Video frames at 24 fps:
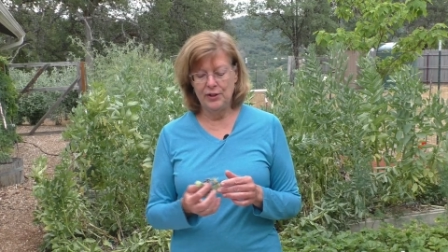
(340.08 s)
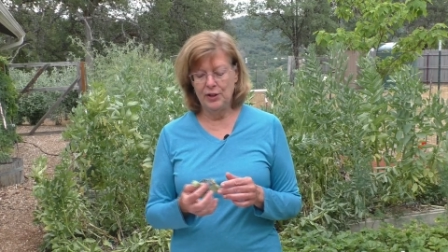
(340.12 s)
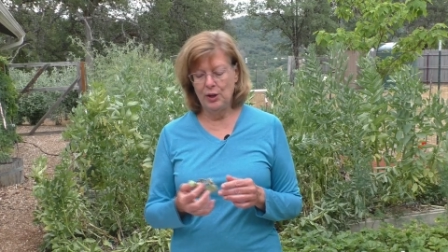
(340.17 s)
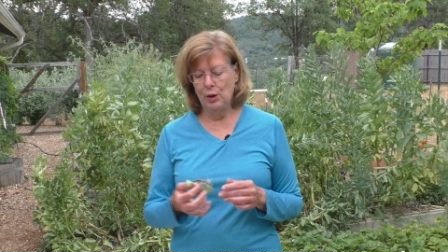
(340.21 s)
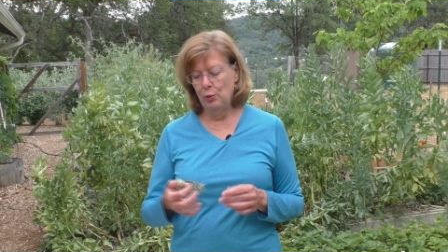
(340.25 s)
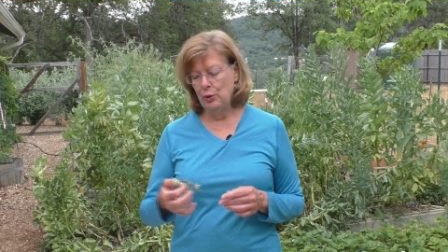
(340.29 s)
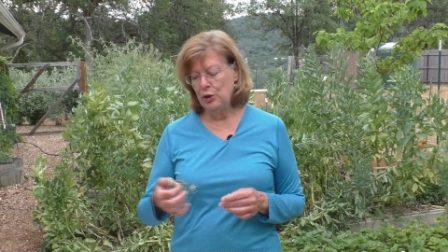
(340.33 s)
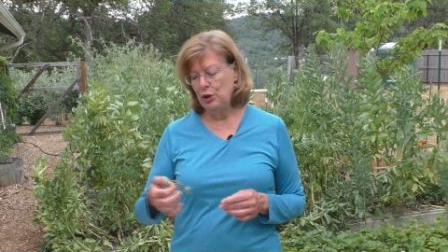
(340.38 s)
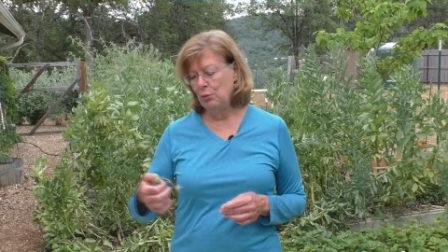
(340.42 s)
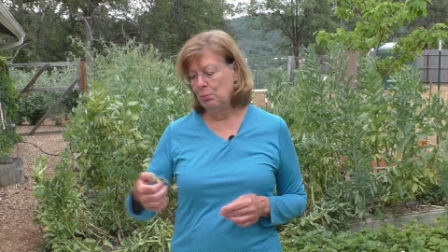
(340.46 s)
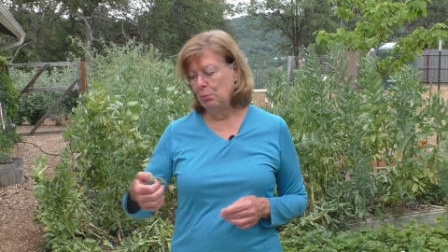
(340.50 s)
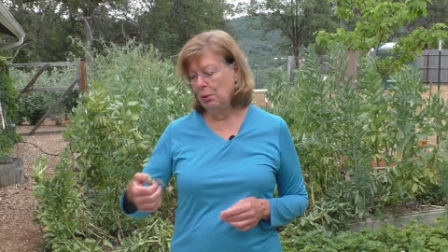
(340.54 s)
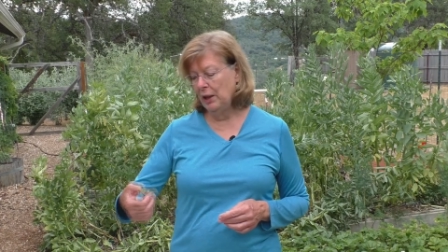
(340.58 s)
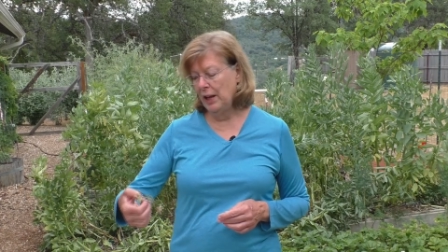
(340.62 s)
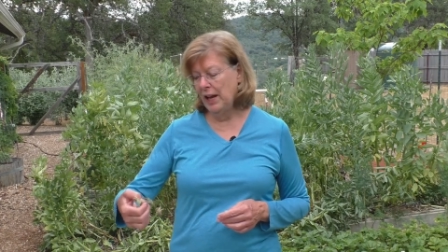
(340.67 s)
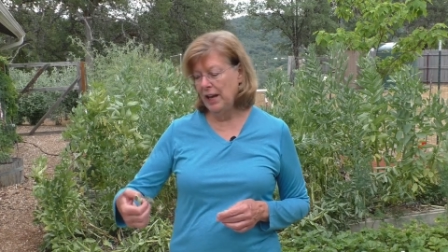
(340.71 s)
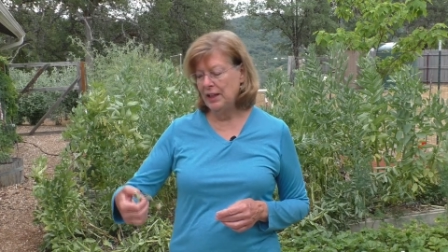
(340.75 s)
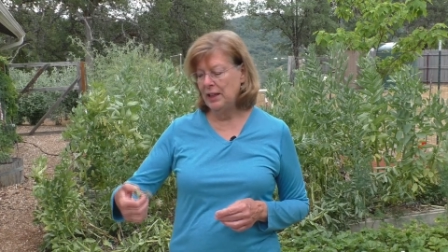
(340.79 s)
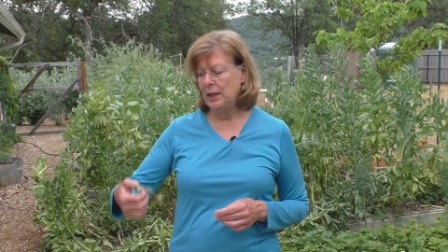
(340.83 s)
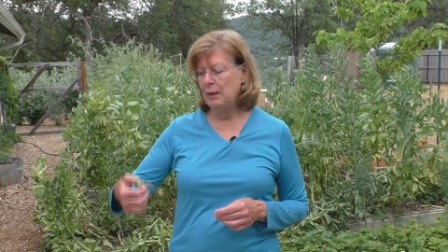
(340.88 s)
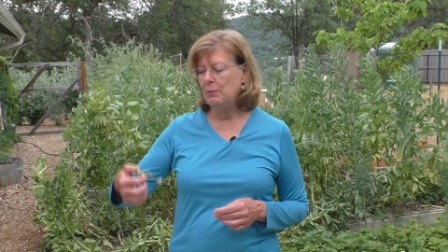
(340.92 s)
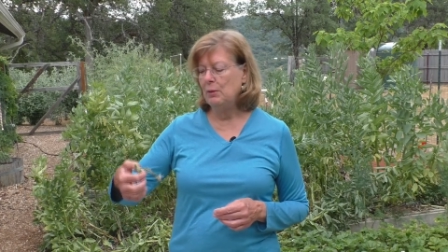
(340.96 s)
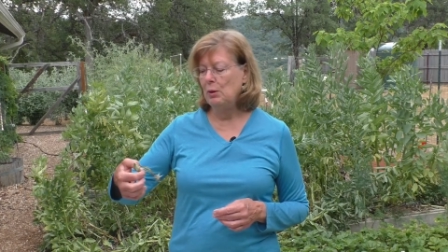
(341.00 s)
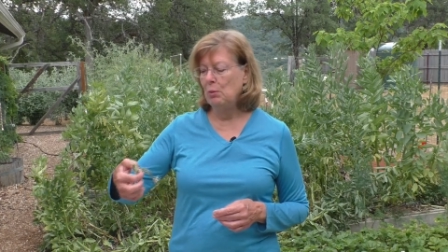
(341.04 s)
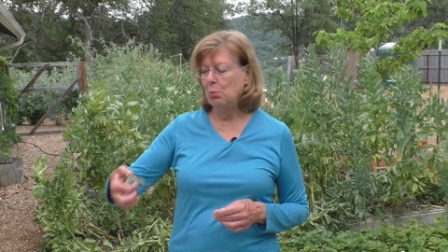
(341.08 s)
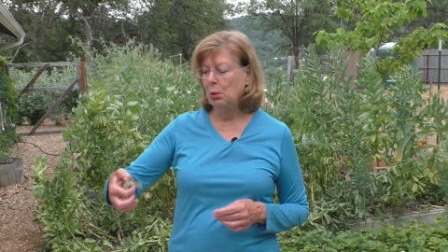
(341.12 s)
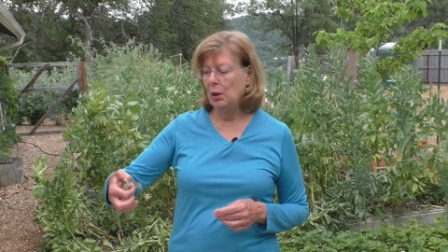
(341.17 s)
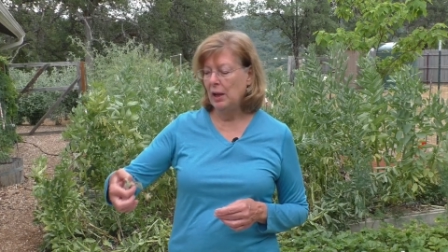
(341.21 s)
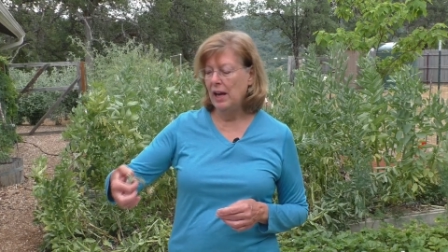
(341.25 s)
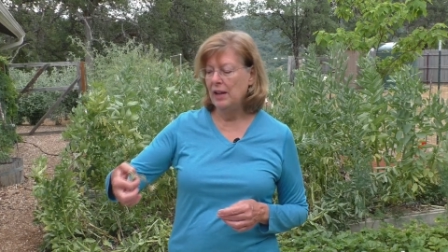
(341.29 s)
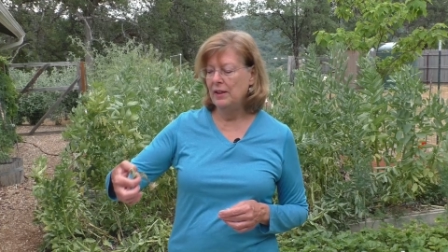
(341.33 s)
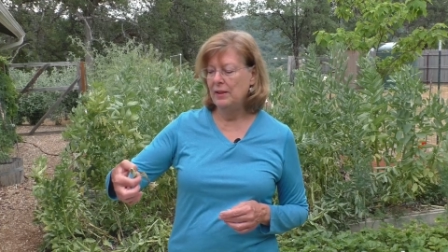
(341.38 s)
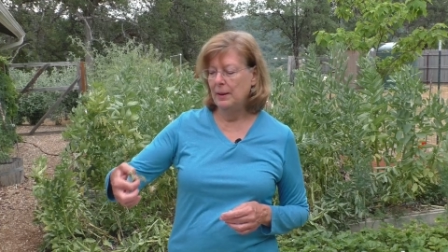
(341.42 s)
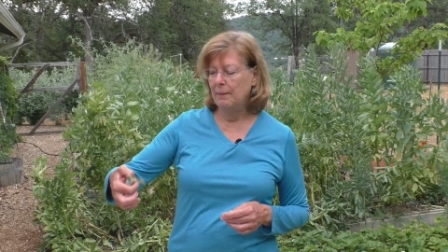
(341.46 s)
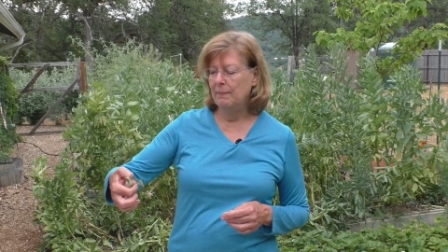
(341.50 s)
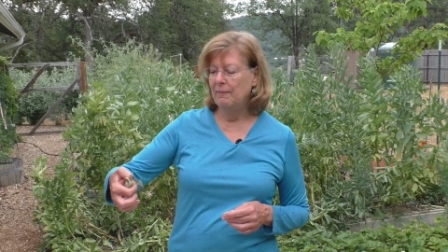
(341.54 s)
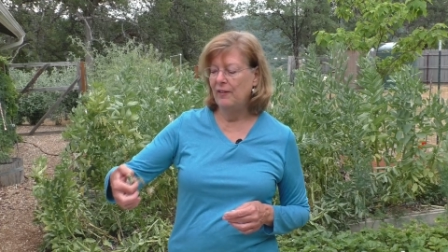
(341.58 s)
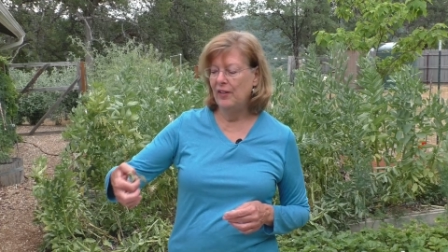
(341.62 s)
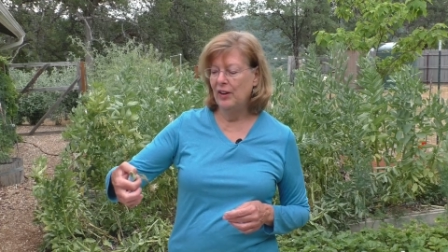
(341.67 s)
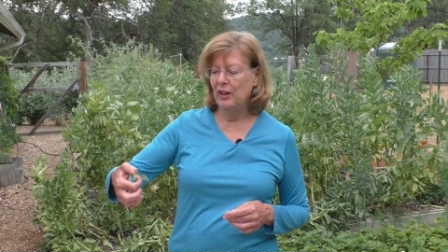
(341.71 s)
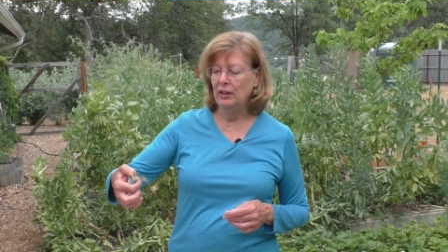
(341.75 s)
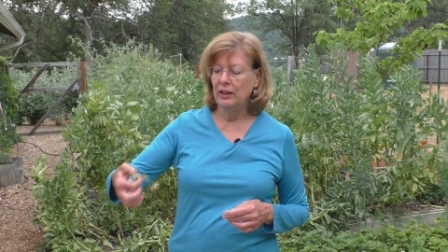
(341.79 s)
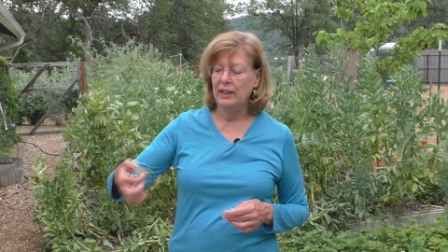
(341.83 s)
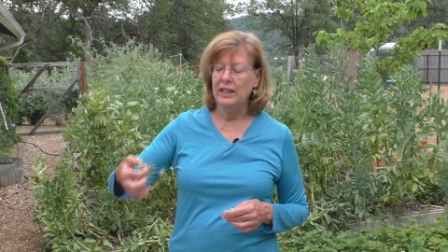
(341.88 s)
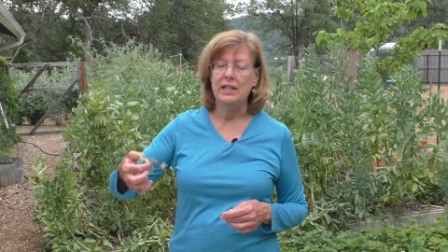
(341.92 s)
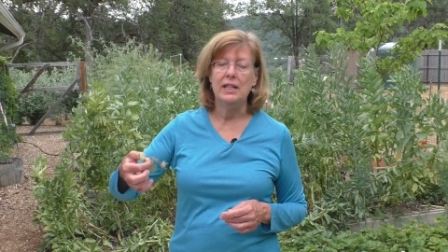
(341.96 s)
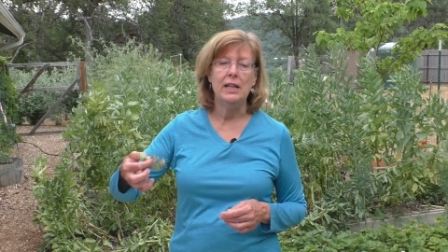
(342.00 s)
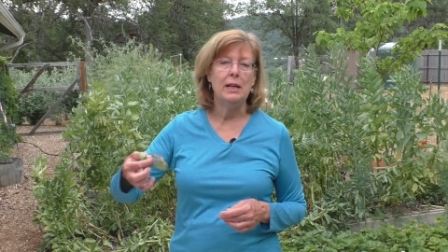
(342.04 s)
so when you plant them
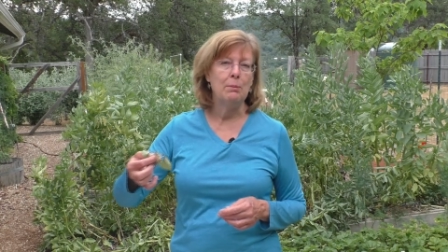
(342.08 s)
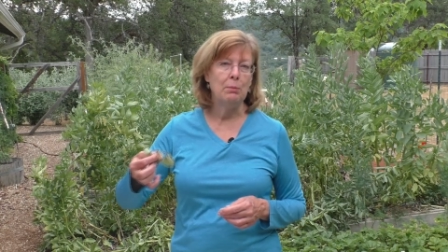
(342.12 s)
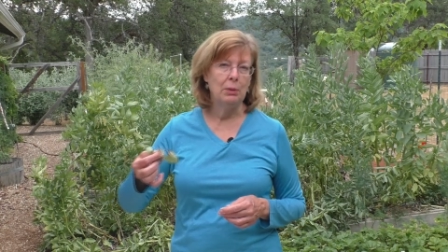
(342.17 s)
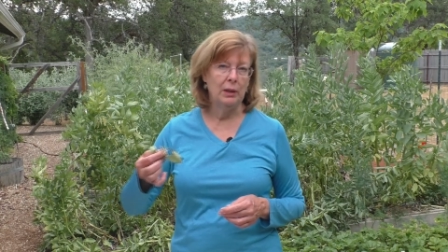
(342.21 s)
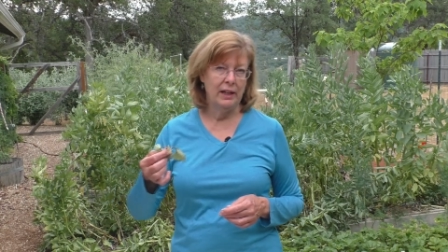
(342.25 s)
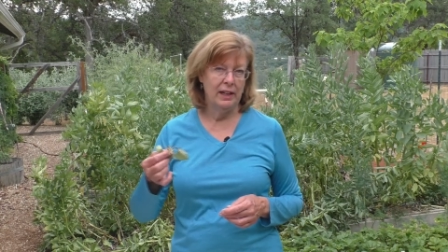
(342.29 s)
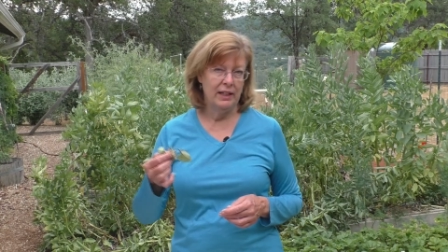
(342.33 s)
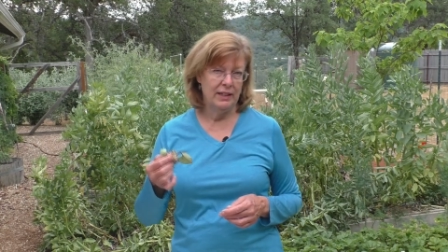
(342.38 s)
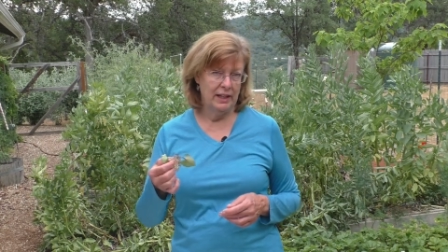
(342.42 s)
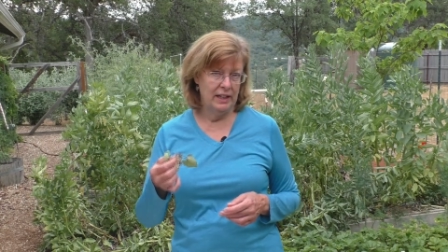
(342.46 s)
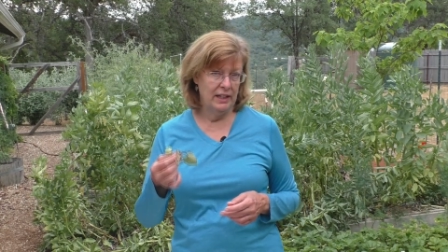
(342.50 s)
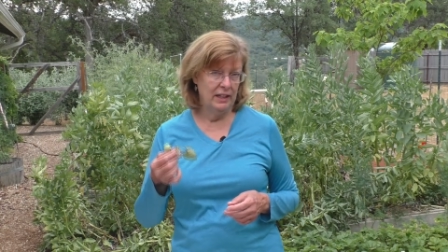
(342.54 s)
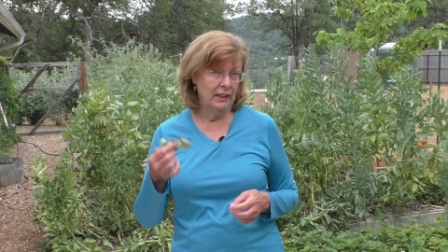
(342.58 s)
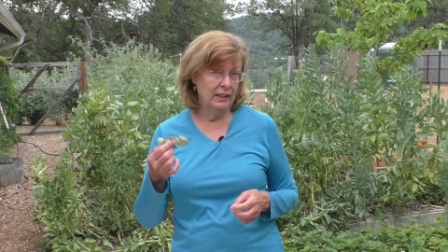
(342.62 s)
fairly deeply,